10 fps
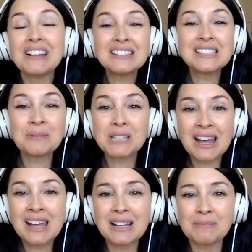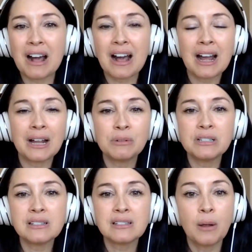at the same time, I
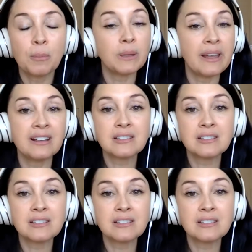was playing